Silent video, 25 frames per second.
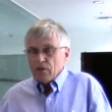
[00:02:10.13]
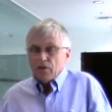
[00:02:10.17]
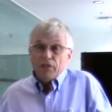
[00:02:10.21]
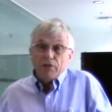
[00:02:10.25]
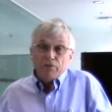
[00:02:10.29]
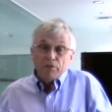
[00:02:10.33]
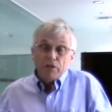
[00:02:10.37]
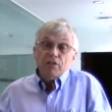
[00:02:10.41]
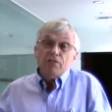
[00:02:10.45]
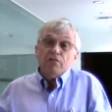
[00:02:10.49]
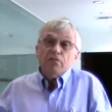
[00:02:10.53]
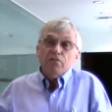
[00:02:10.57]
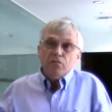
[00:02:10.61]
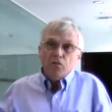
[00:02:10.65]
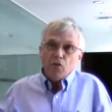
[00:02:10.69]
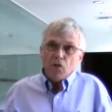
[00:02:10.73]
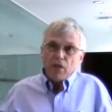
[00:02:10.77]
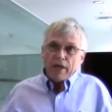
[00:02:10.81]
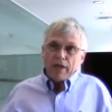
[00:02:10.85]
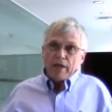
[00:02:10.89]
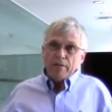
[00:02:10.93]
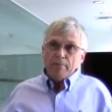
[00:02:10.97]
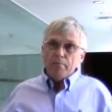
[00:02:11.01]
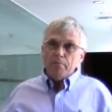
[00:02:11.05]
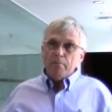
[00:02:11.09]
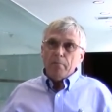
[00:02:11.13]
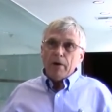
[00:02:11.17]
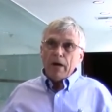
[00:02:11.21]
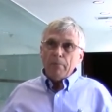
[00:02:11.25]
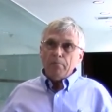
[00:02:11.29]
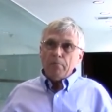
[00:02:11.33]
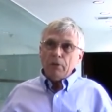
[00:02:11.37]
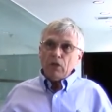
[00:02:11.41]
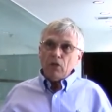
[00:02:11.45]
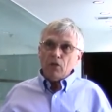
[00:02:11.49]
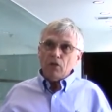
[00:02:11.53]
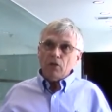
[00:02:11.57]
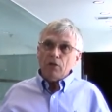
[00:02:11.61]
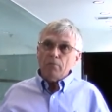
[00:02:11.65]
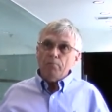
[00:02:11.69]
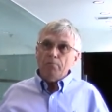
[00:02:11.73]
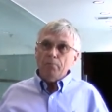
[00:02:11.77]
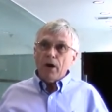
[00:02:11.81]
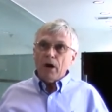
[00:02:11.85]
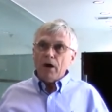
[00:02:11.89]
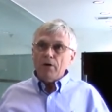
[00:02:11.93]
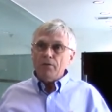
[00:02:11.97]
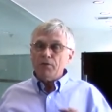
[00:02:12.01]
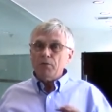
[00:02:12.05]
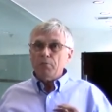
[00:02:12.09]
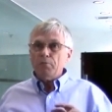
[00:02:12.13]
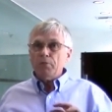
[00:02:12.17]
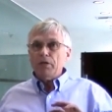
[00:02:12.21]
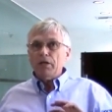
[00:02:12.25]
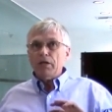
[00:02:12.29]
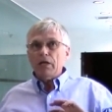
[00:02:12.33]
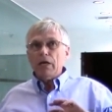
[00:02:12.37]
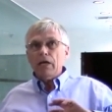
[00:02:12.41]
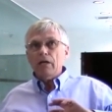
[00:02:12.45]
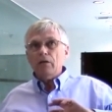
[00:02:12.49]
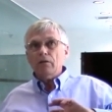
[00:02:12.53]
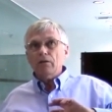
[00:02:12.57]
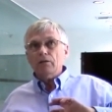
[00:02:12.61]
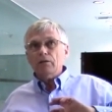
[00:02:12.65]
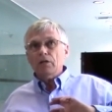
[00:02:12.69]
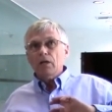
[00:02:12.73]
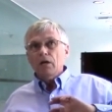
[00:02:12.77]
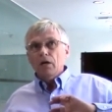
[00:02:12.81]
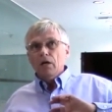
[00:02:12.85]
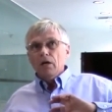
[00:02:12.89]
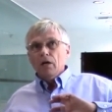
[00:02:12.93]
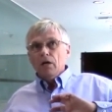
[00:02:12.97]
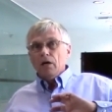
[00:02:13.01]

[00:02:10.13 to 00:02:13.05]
And the reason for that might be that the part's being held